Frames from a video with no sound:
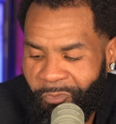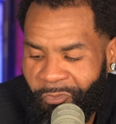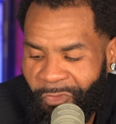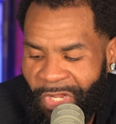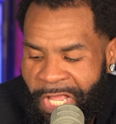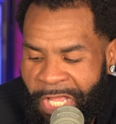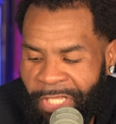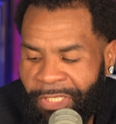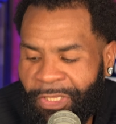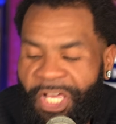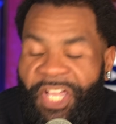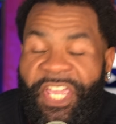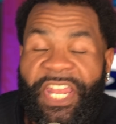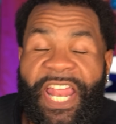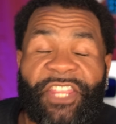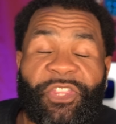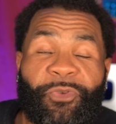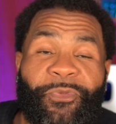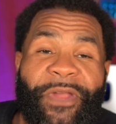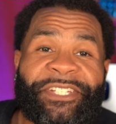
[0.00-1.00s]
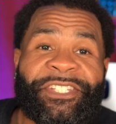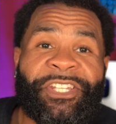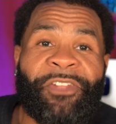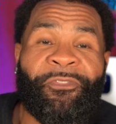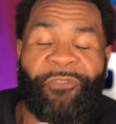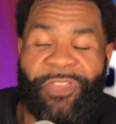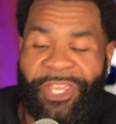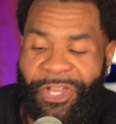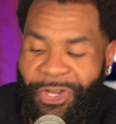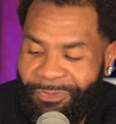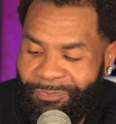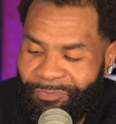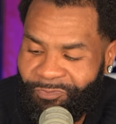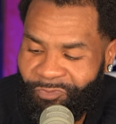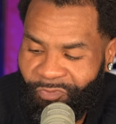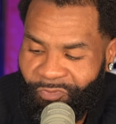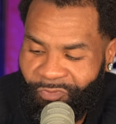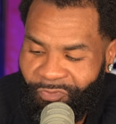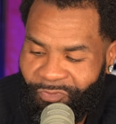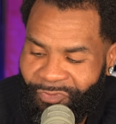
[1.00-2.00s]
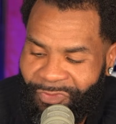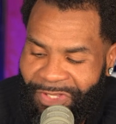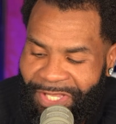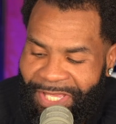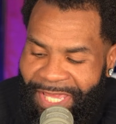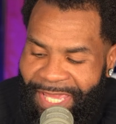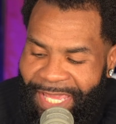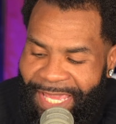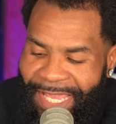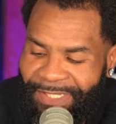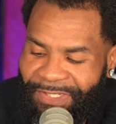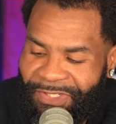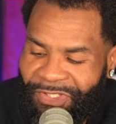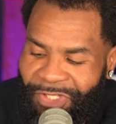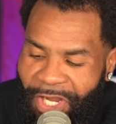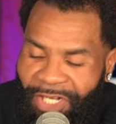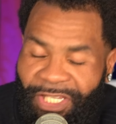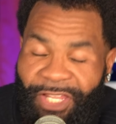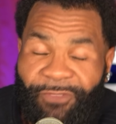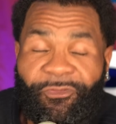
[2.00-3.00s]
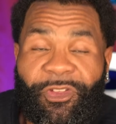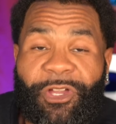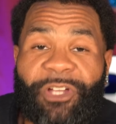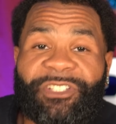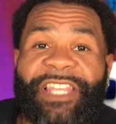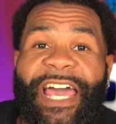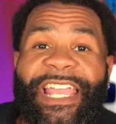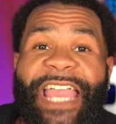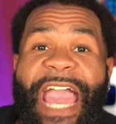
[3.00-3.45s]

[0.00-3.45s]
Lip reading: Looking at the rest of the field, it certainly feels like